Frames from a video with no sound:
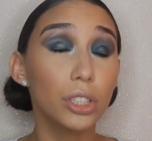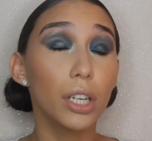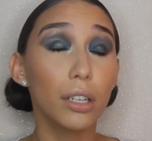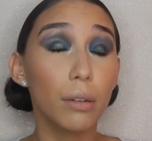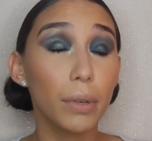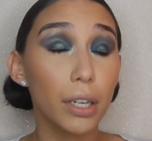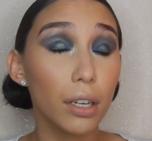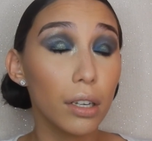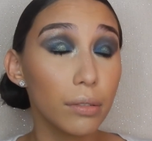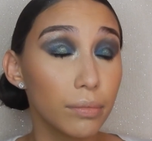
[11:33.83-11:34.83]
sugar
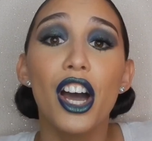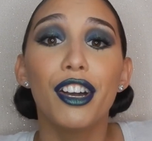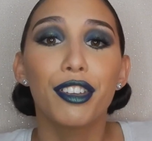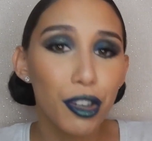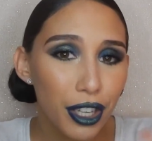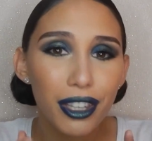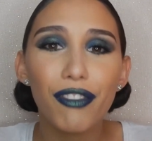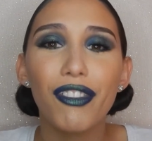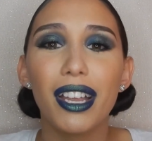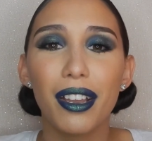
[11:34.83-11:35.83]
my. So this is
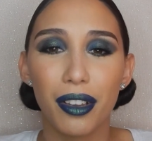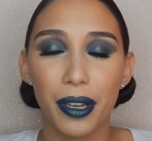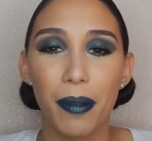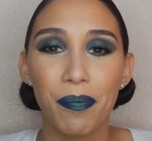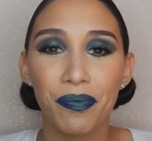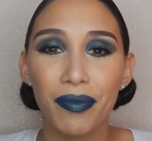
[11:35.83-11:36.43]
okay.